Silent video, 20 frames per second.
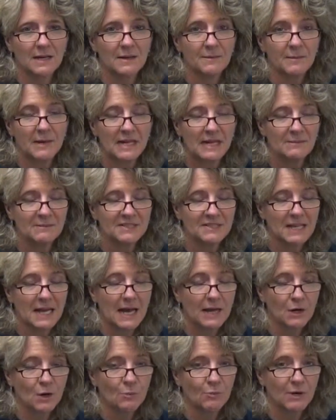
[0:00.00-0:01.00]
My name is
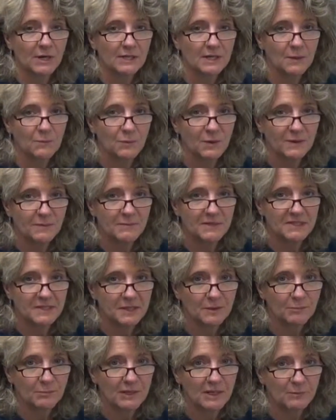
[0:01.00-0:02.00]
Kat Albrecht. I'm with
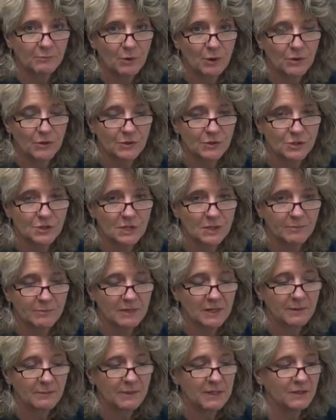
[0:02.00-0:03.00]
Missing Pet Partnership,
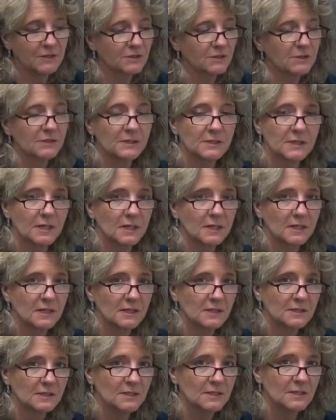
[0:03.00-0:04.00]
and I'm here
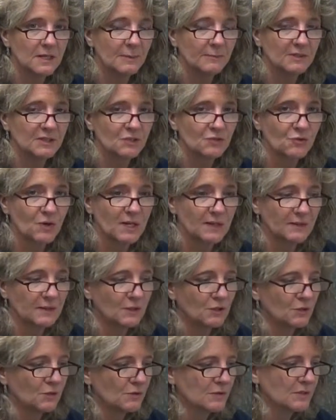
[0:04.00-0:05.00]
uh, to demonstrate the
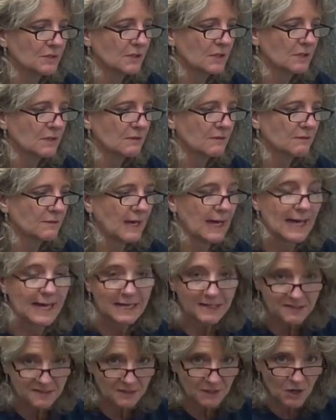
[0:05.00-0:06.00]
use of
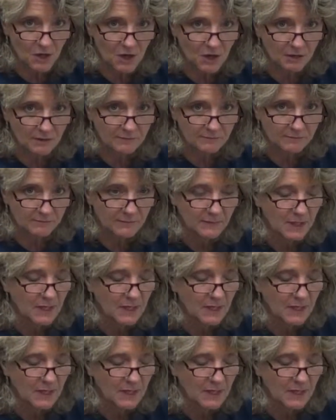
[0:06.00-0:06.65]
hexagon.